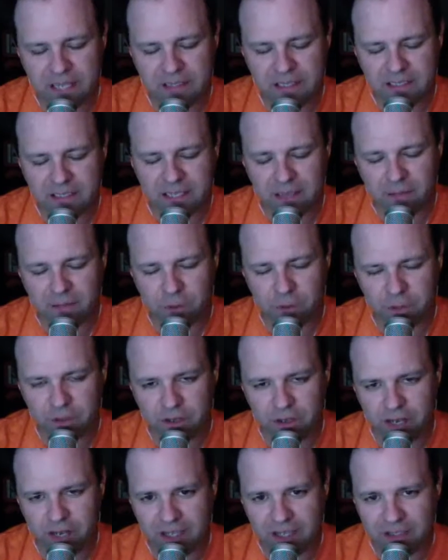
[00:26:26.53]
have real
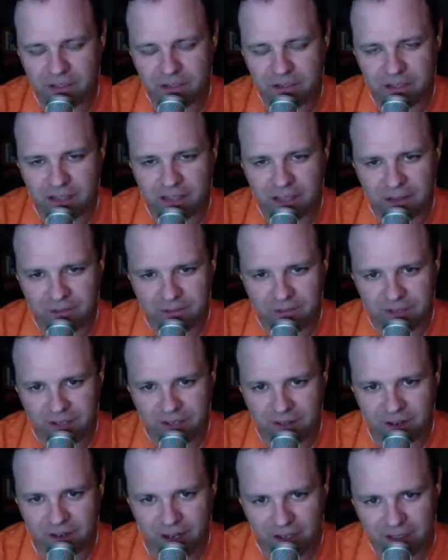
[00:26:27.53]
grass or do they have fake
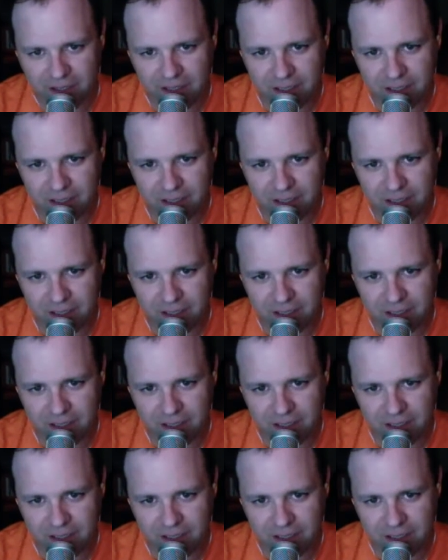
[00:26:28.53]
grass?